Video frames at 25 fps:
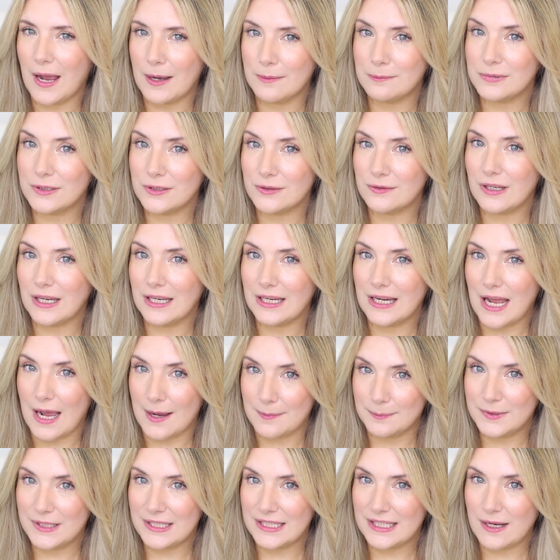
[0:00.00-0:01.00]
upload an
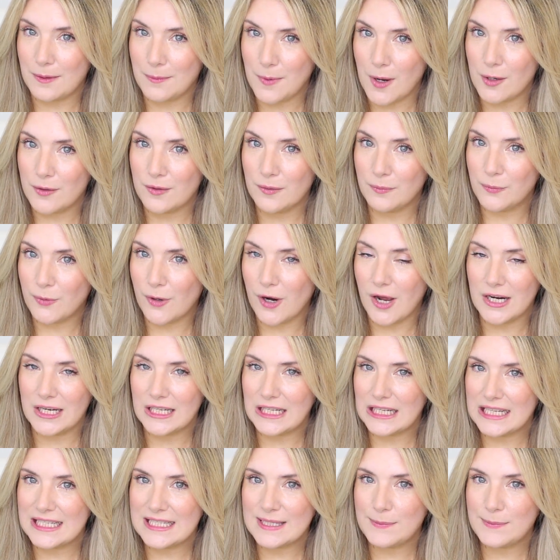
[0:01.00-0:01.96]
update about a product,